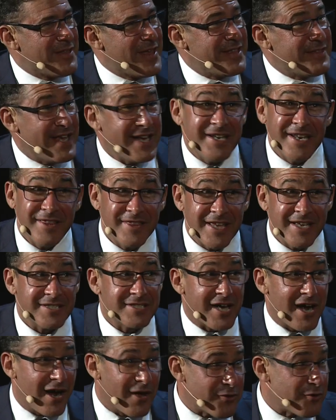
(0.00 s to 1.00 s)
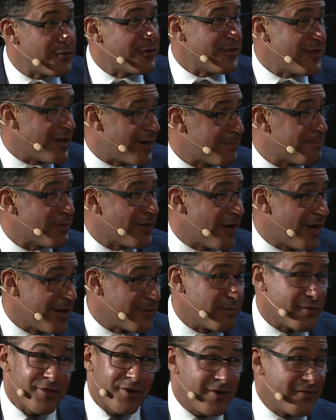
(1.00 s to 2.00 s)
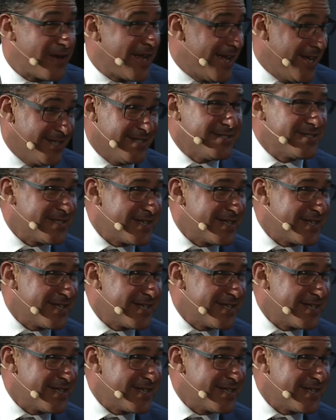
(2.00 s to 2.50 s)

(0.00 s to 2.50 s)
they did things other than applaud with their hands,